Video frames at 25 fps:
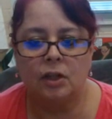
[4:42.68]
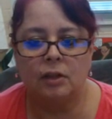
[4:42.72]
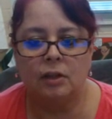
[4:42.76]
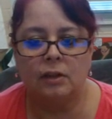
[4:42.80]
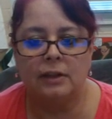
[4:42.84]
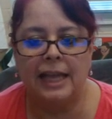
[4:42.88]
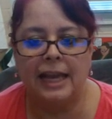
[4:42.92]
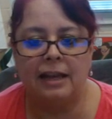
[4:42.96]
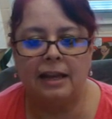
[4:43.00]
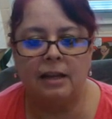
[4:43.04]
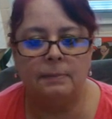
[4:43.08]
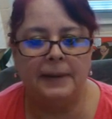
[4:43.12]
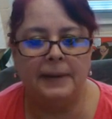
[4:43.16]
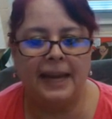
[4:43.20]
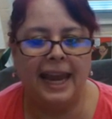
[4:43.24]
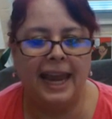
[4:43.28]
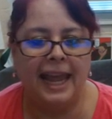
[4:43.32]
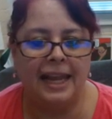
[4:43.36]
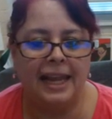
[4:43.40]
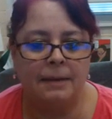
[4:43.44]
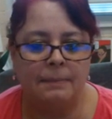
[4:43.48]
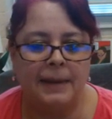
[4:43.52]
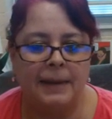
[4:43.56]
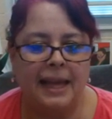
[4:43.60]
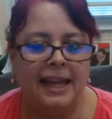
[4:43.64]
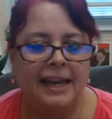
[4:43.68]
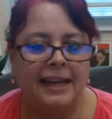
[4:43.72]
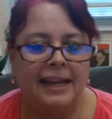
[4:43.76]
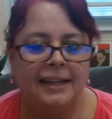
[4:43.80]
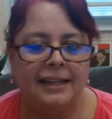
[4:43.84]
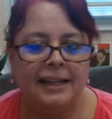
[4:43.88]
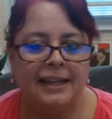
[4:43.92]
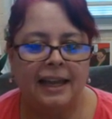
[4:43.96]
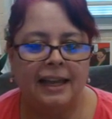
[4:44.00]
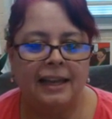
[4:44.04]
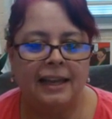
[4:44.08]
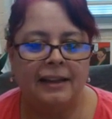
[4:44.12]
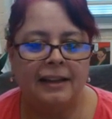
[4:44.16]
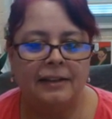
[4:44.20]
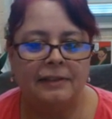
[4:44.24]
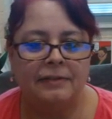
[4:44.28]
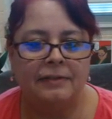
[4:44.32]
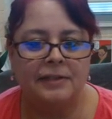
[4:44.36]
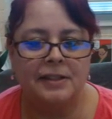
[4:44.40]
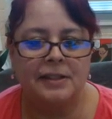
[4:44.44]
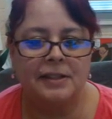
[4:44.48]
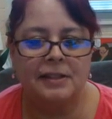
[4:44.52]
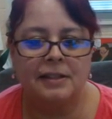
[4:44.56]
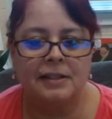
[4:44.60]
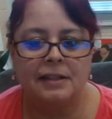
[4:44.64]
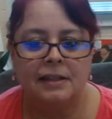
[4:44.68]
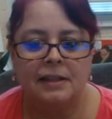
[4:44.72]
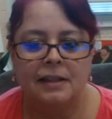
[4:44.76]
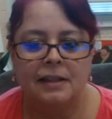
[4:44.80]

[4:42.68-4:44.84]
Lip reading: they could be animated GIFs